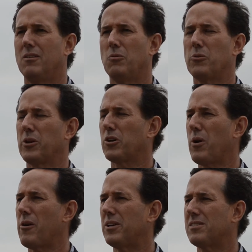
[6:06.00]
We were an
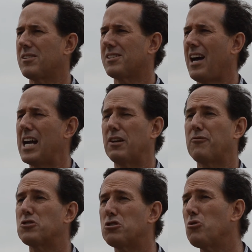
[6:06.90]
agrarian society
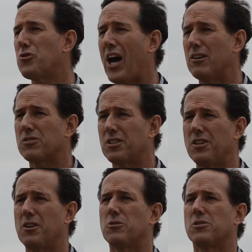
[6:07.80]
for 2,000
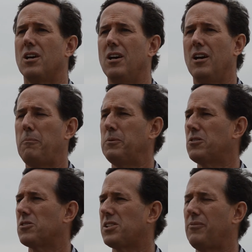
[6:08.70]
years up
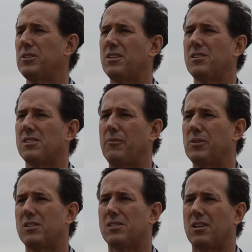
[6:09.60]
until
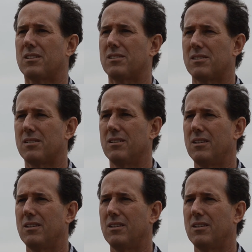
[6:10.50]
1776.